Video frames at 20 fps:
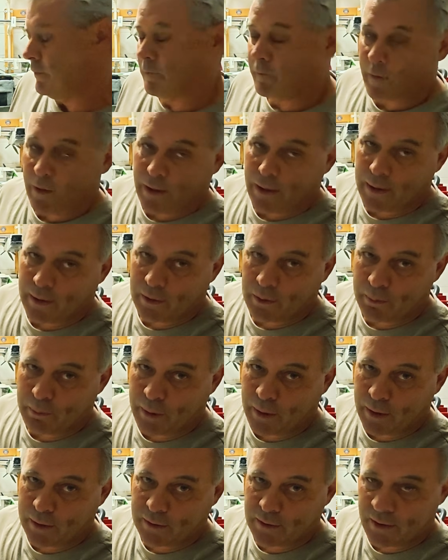fan at the
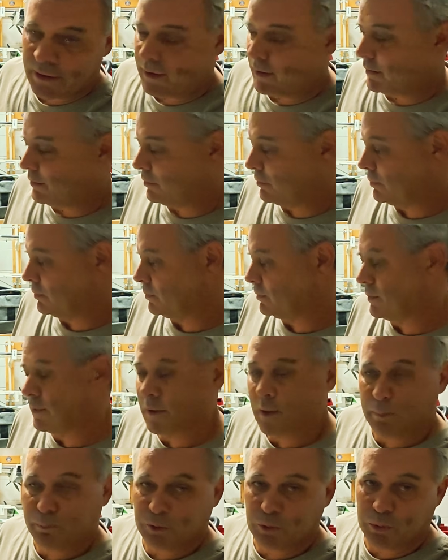back to handle
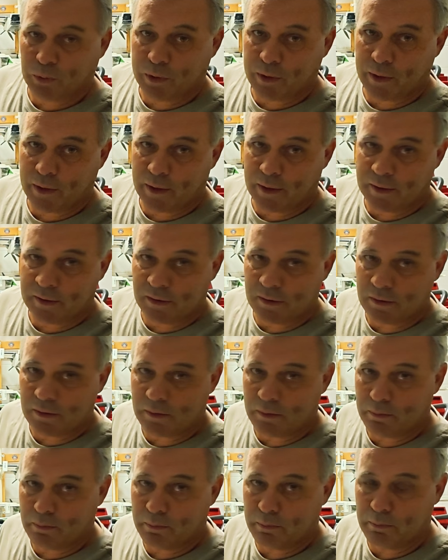up to
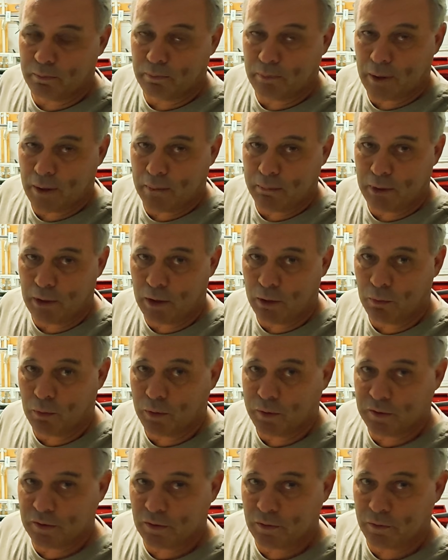1,000
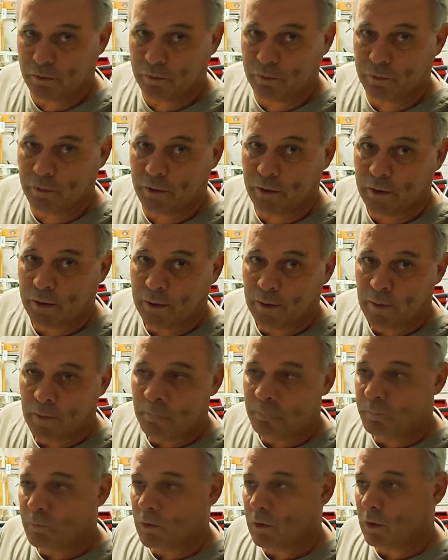milliwatts of
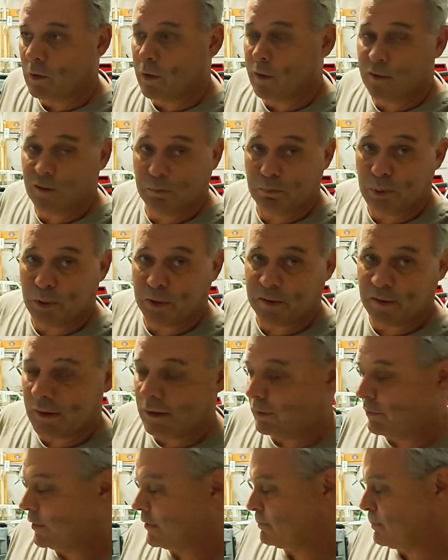Express
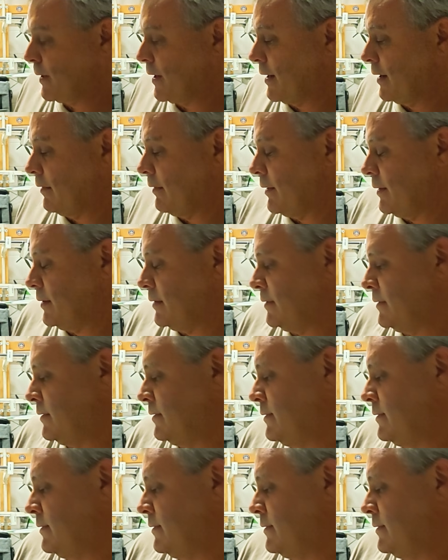LRS power.